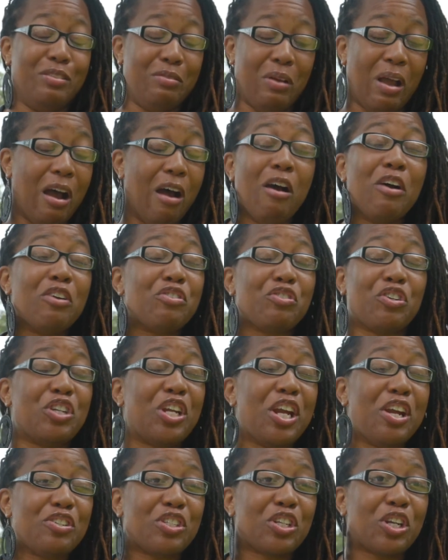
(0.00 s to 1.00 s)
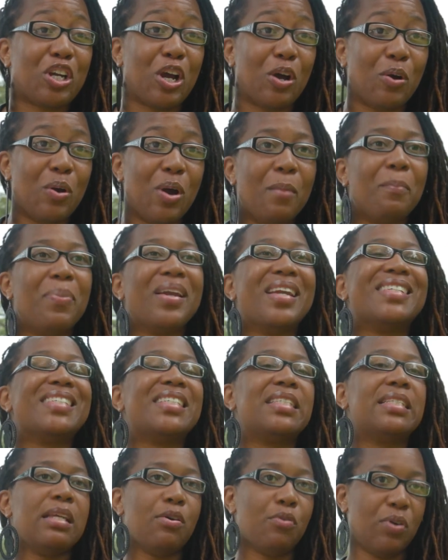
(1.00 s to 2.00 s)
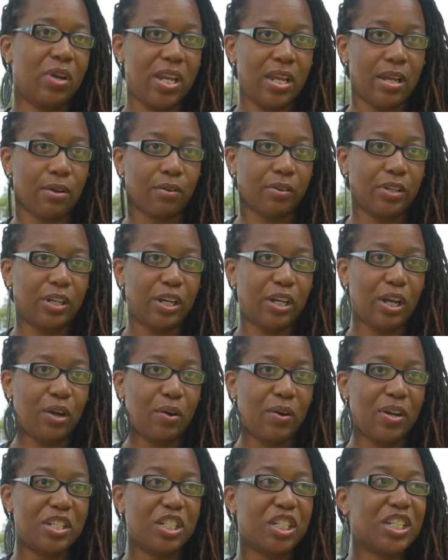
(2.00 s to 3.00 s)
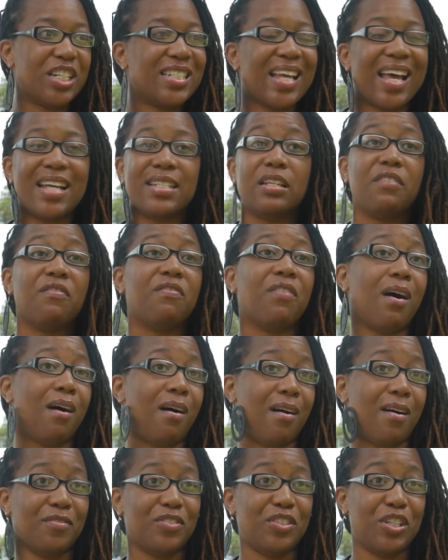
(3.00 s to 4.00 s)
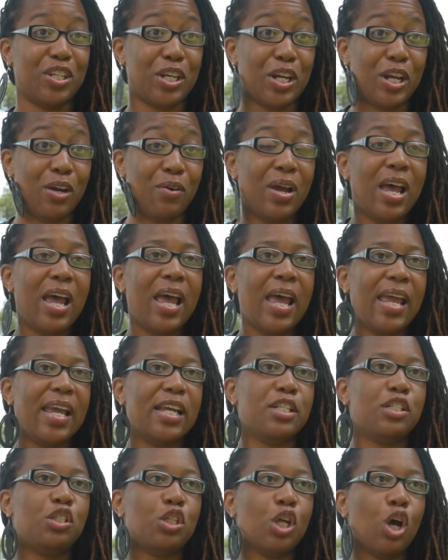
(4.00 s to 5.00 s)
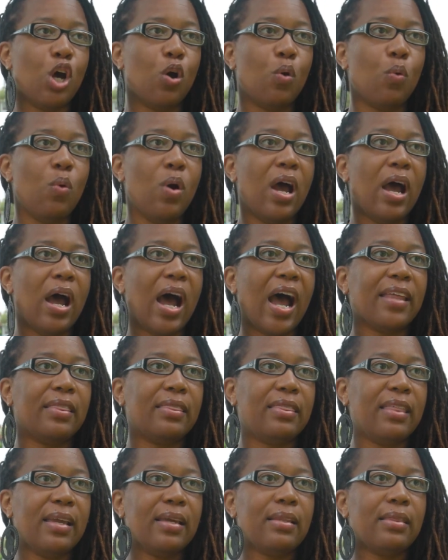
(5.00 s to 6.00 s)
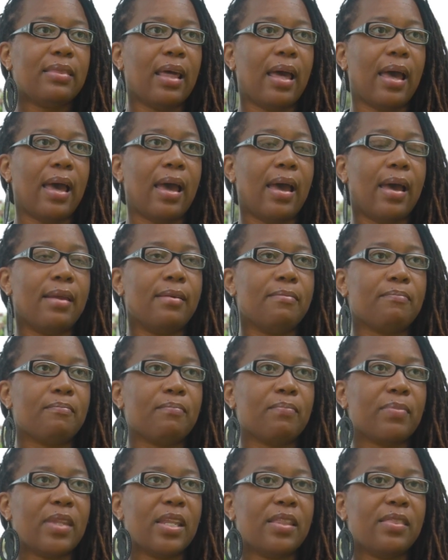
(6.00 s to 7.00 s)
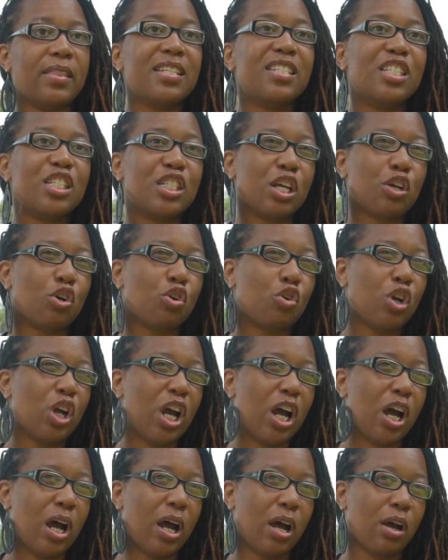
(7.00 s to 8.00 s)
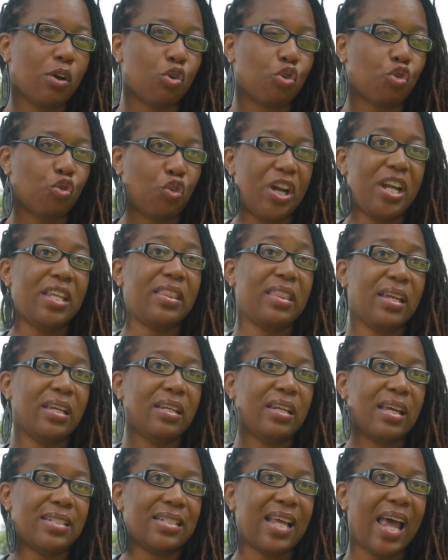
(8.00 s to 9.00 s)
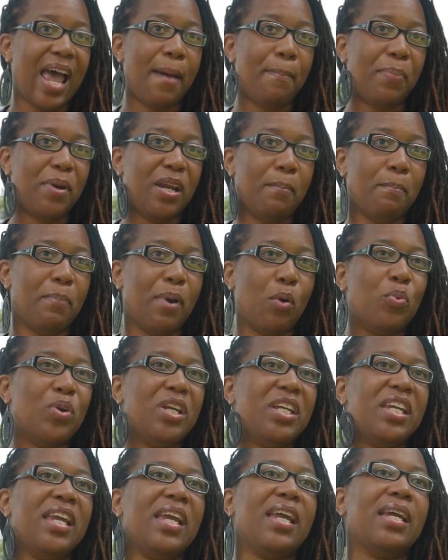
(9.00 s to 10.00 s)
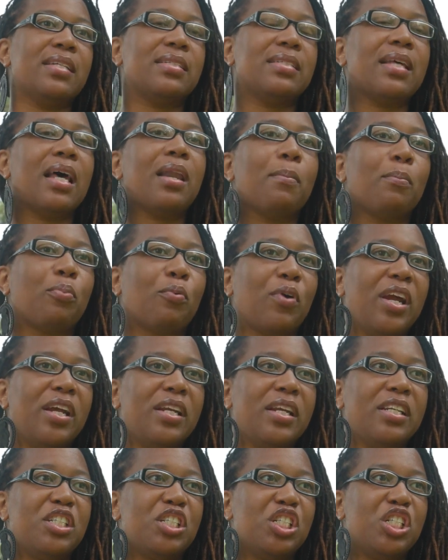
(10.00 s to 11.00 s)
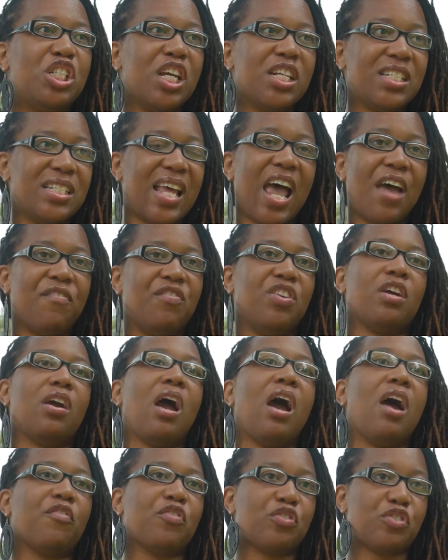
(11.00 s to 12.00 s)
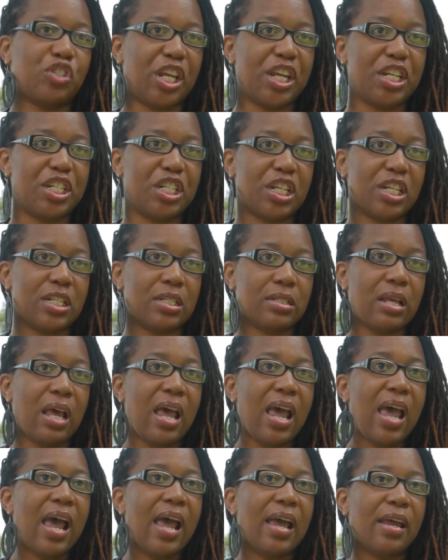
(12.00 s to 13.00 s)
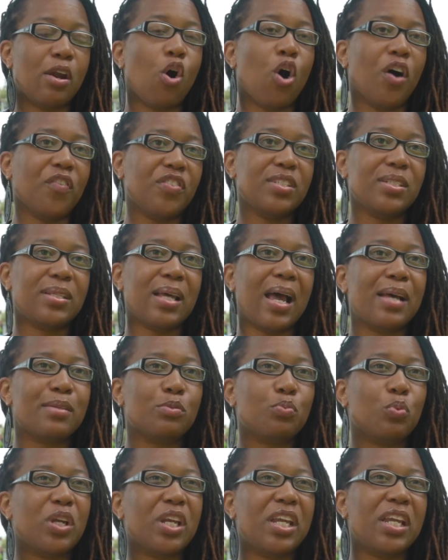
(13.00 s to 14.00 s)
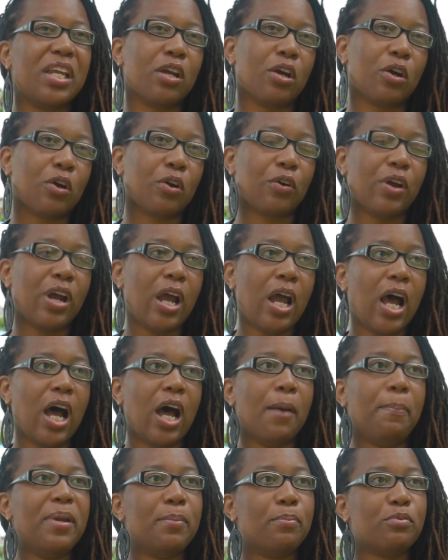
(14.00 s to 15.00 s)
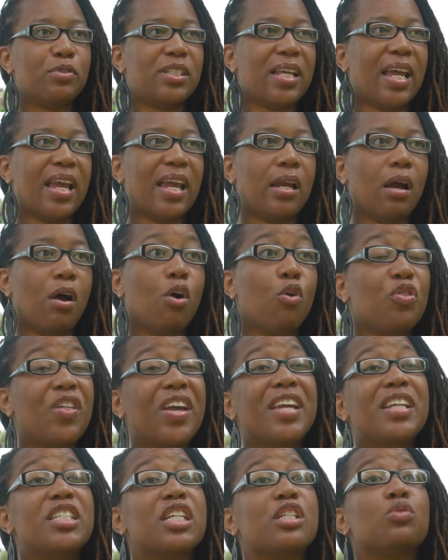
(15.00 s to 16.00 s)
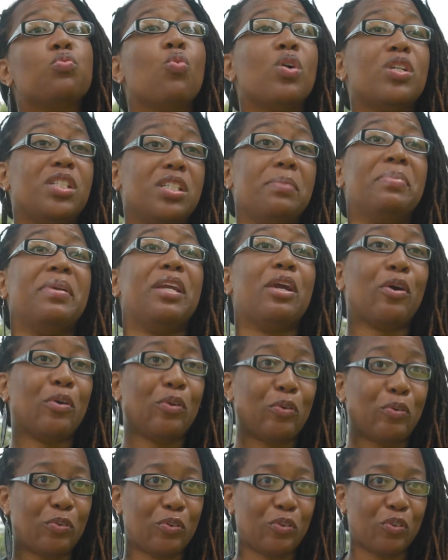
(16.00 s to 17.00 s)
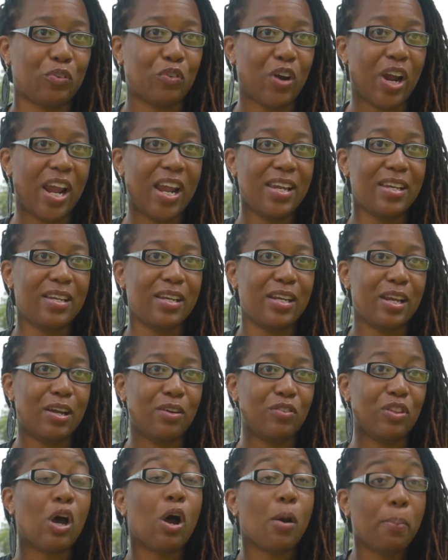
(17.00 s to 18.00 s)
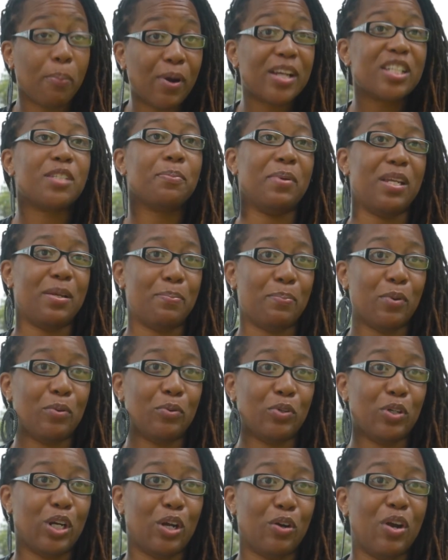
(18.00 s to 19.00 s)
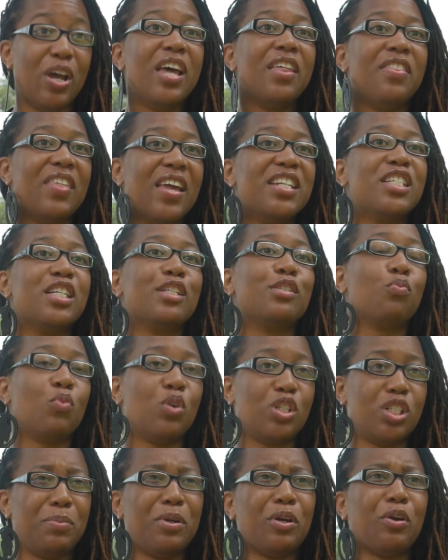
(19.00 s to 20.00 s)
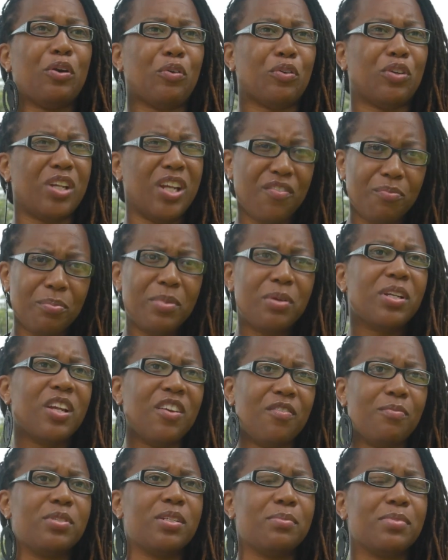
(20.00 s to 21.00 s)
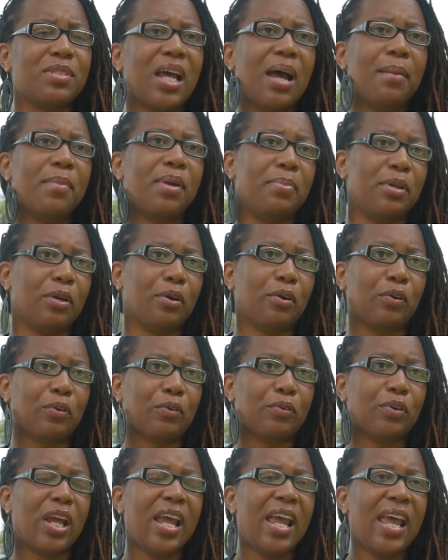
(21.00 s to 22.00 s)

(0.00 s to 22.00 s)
a 100 years ago, but it's still here. You know, it just has evolved, you know? And so I think that this is a, a, a, great thing that's happening, but we can't celebrate just having the conversations. And oftentimes we hear uh, people say, oh, they just want to be heard, right? You know, the oppressed people, you know, they just want to be heard. Give them, give them some time to be heard.